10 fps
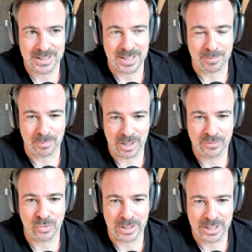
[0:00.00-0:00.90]

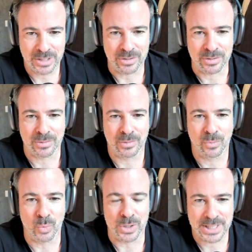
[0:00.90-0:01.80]
mindful leader
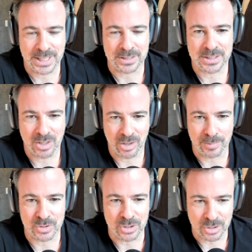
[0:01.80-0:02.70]
would take the
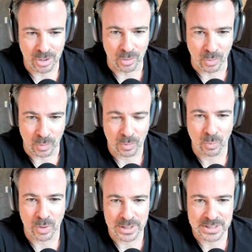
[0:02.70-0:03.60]
time to know
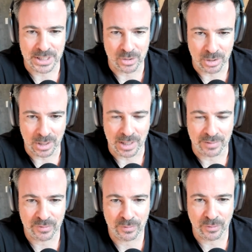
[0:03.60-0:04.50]
what is a good
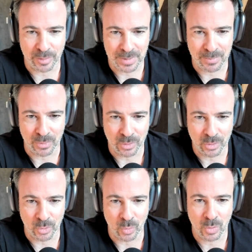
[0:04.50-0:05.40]
life for the people
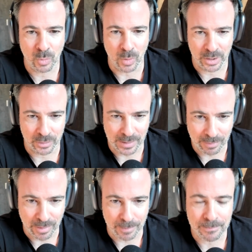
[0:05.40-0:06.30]
who work
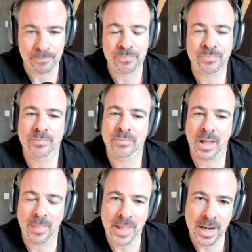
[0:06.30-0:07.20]
around them,
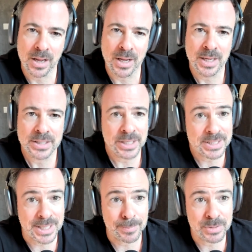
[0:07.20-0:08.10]
and then take
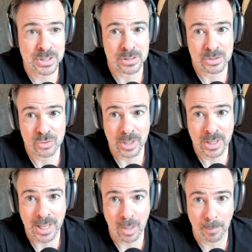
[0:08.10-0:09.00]
steps to try
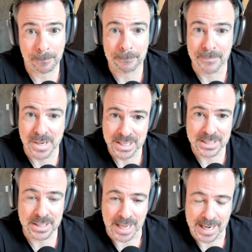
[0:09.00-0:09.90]
to help
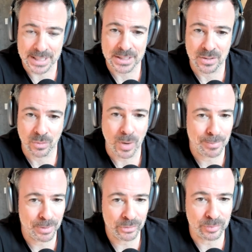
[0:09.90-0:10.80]
meet that where
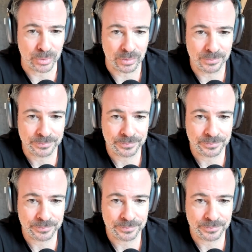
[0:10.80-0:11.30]
possible.